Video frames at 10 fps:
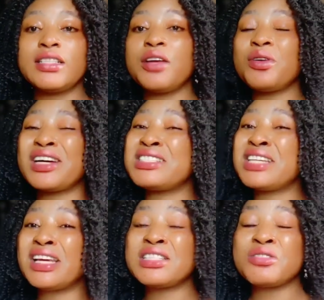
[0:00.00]
Then you can
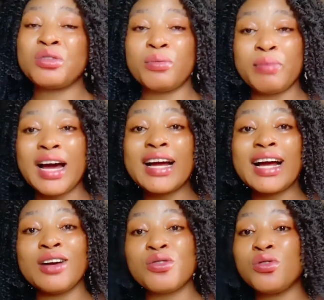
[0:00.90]
take it in your bag
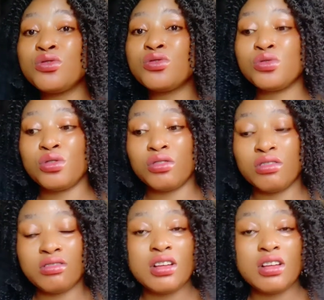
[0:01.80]
and go to your